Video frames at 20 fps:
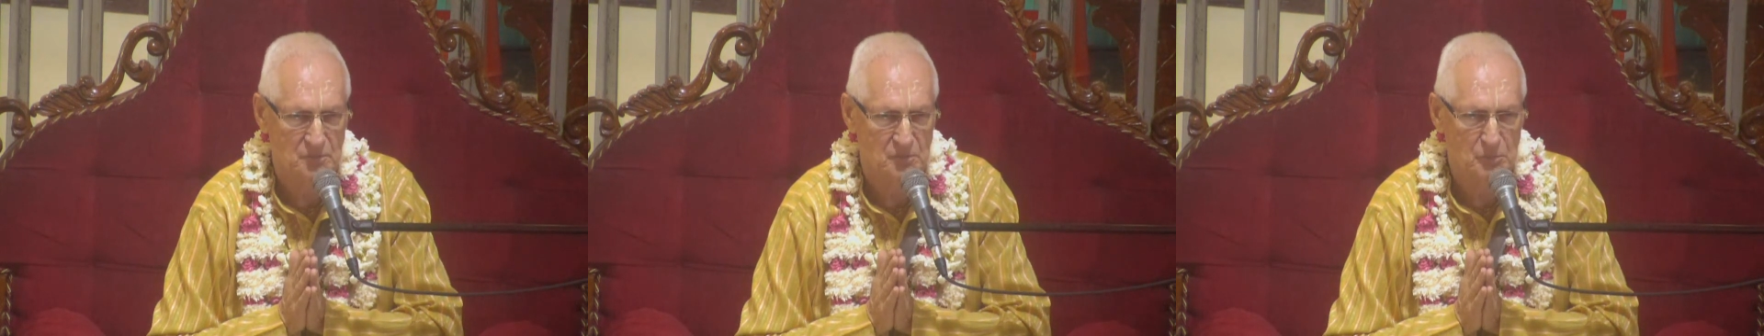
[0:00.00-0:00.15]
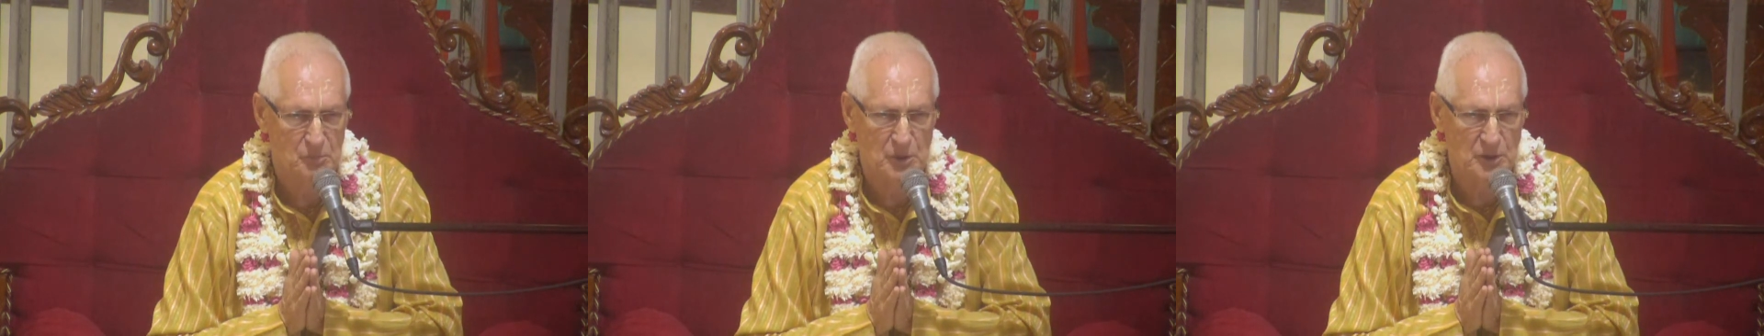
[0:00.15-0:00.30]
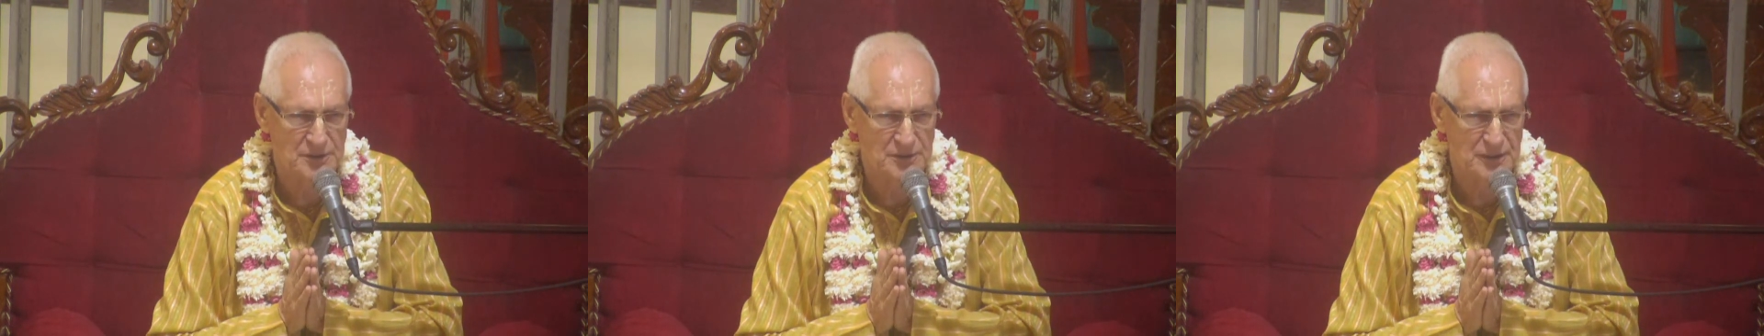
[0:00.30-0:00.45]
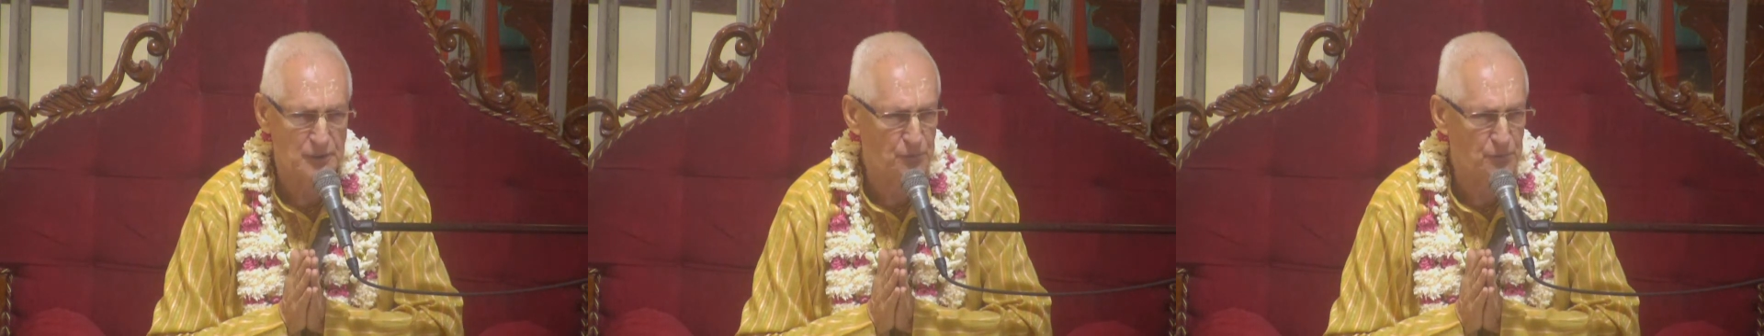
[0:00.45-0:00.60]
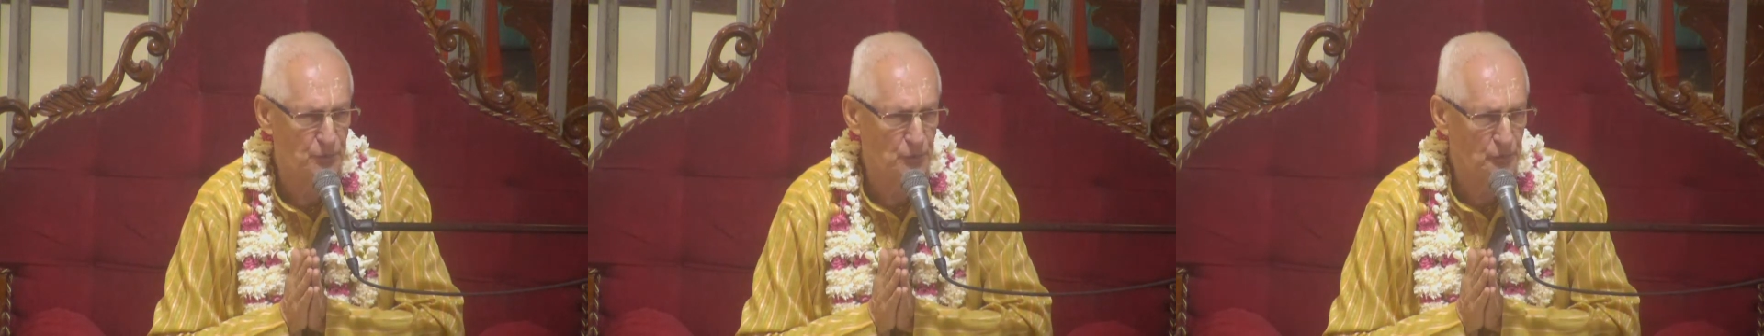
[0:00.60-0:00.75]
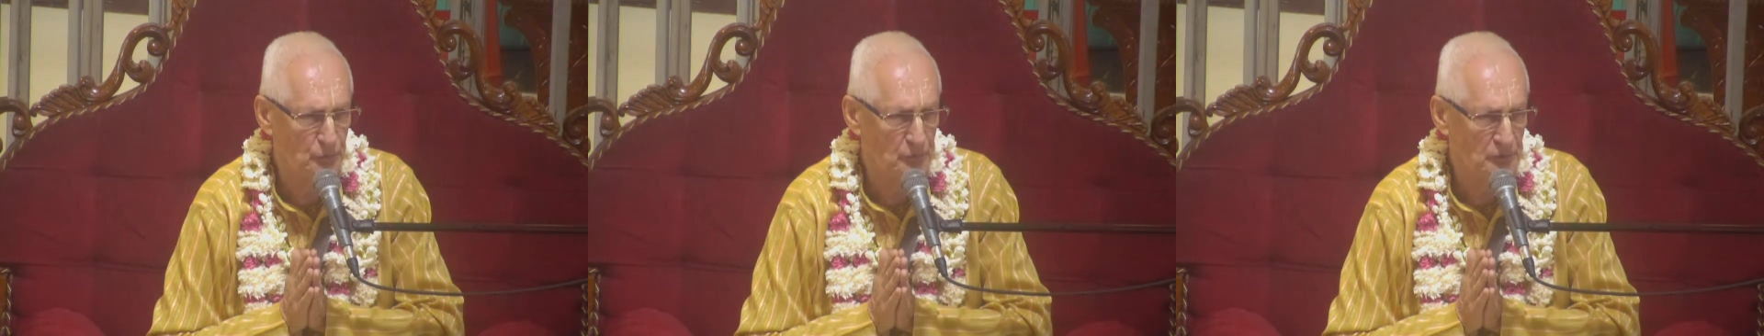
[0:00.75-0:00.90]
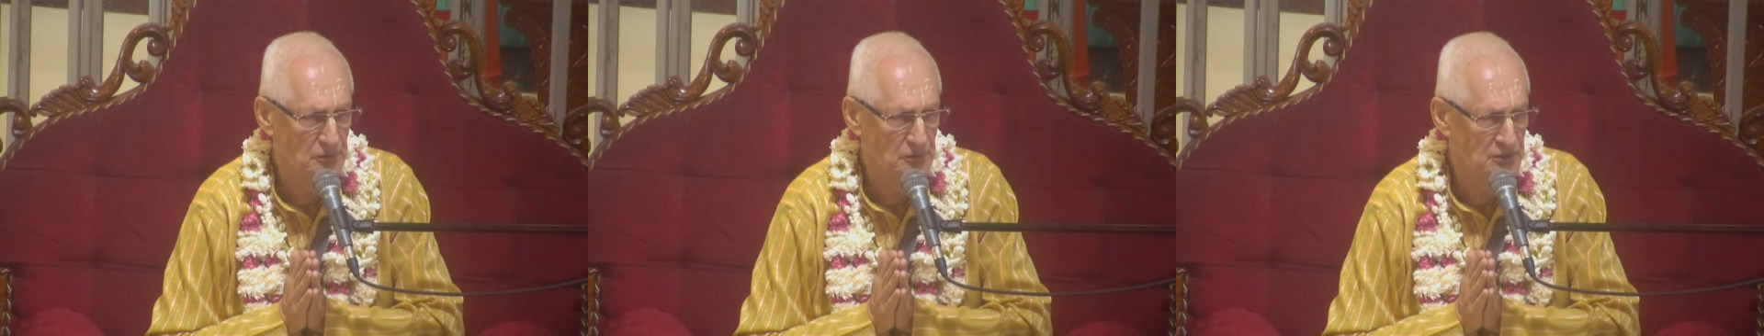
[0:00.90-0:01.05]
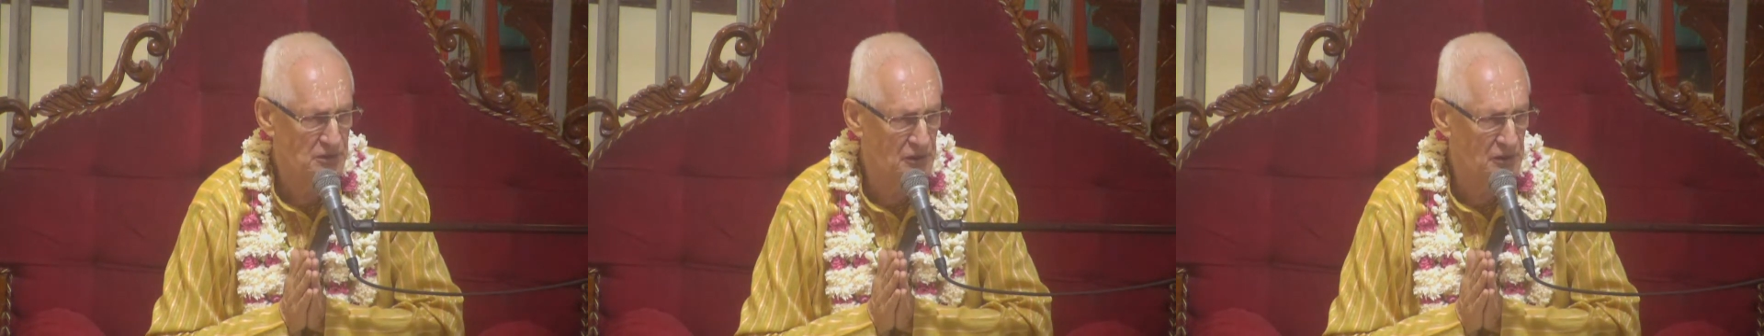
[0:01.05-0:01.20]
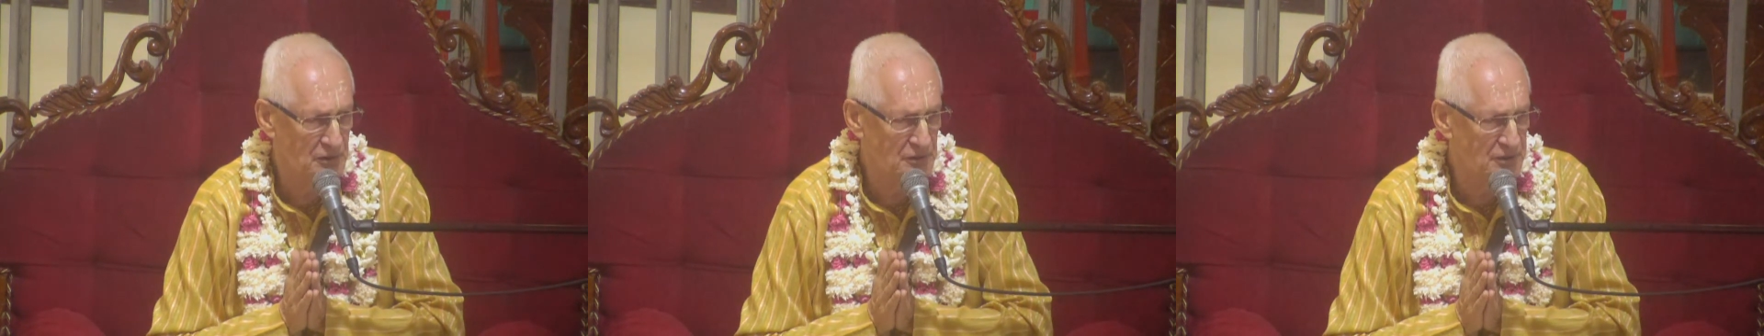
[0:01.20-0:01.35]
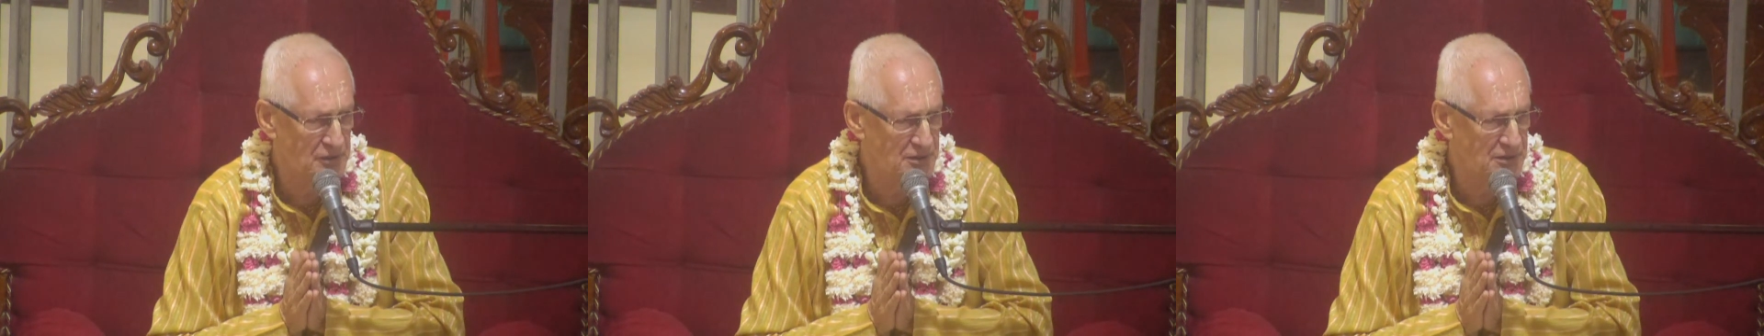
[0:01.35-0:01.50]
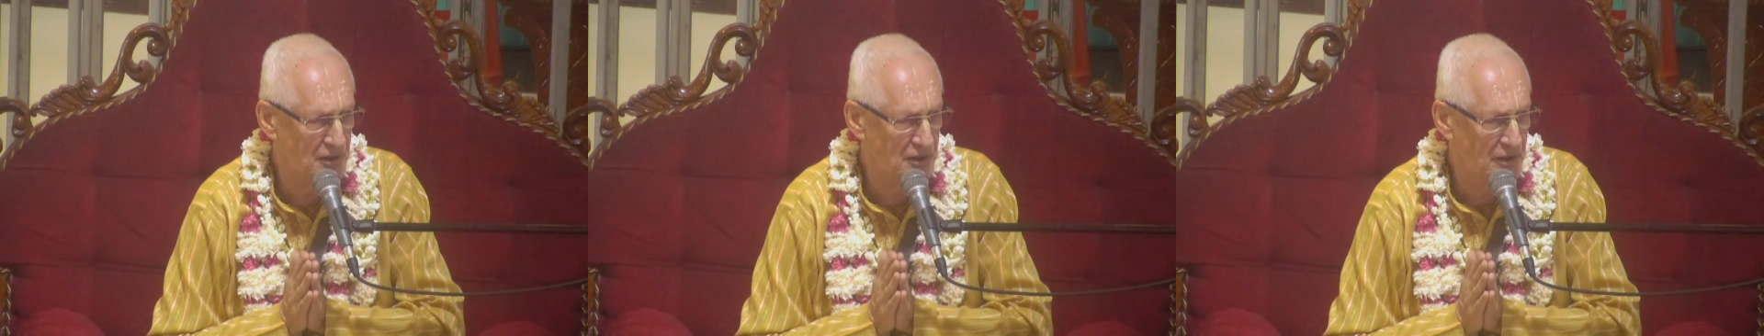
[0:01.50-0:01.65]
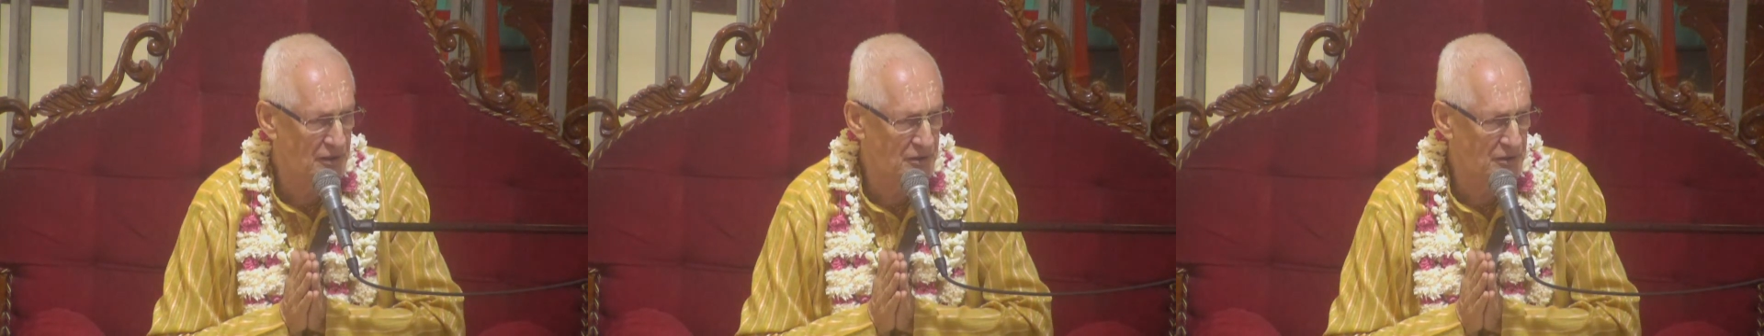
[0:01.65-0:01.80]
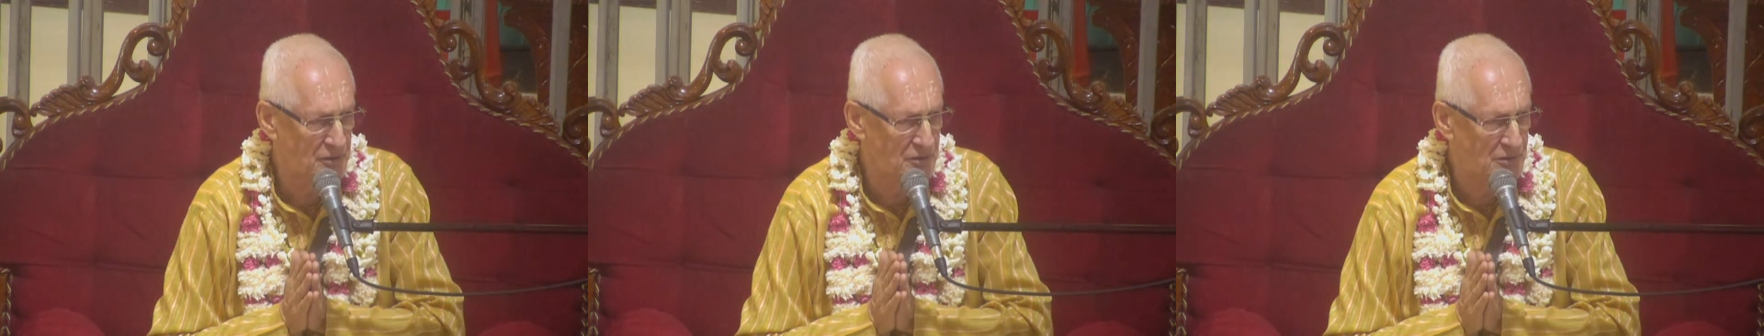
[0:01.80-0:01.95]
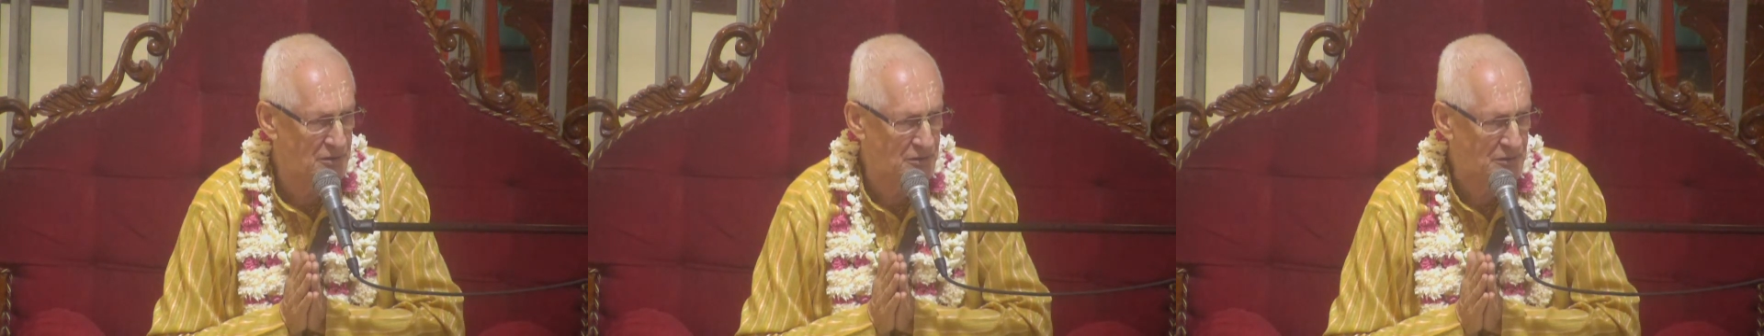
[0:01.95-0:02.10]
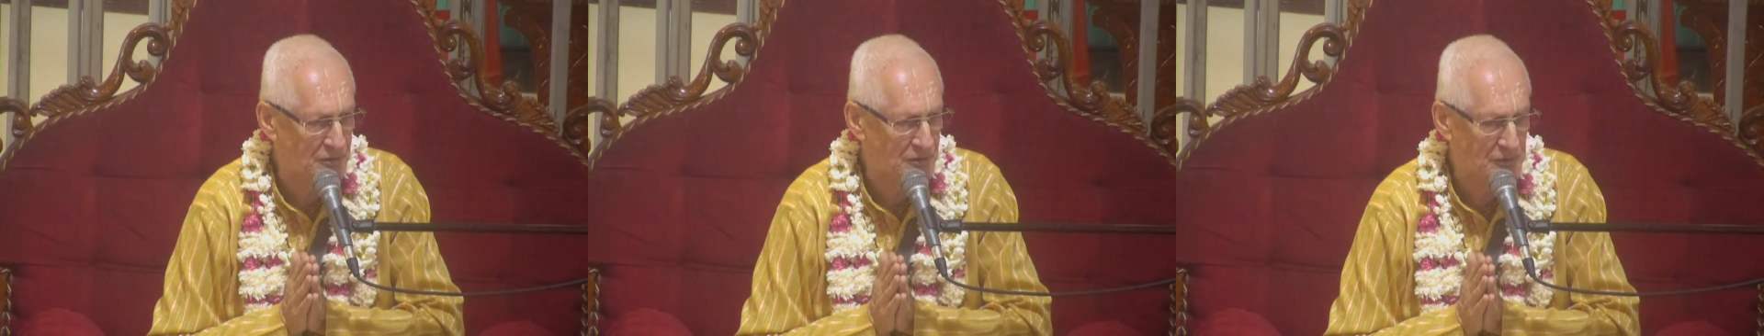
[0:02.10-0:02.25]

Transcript: because he fulfills all desires.